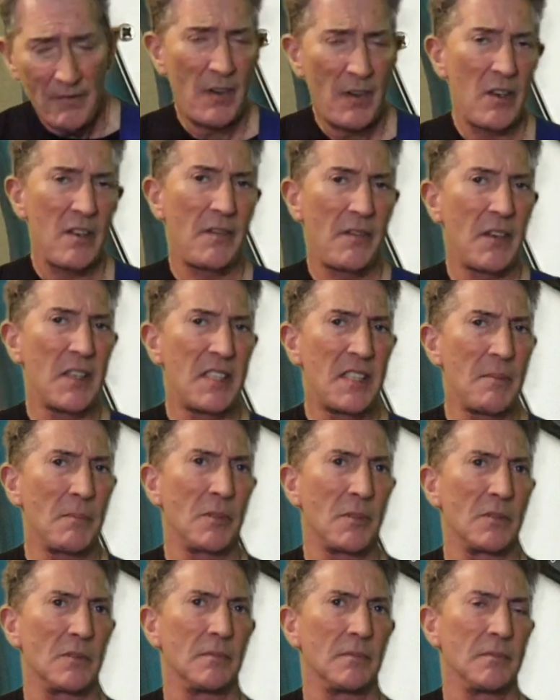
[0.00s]
Very, very
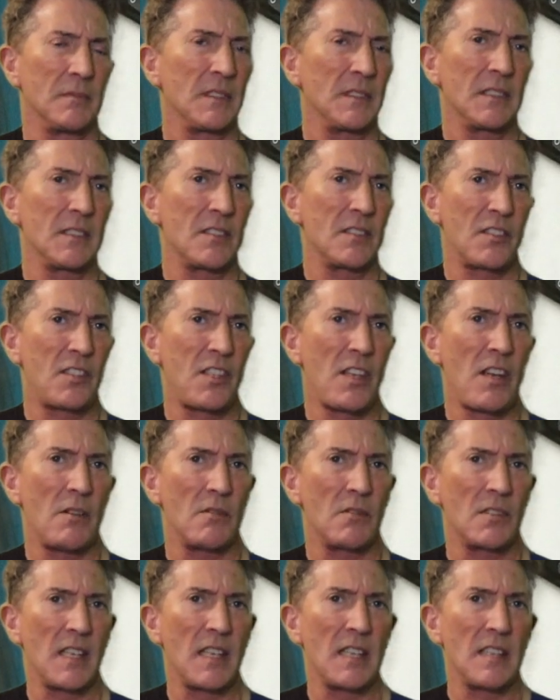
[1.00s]
simple to
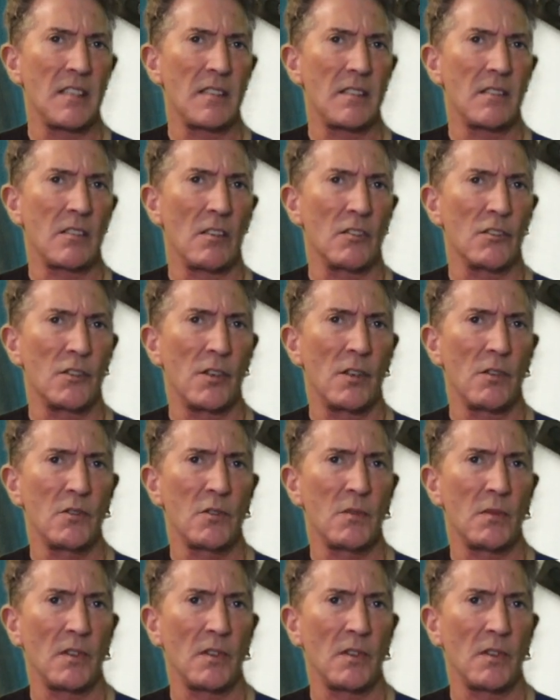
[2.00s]
use these controls.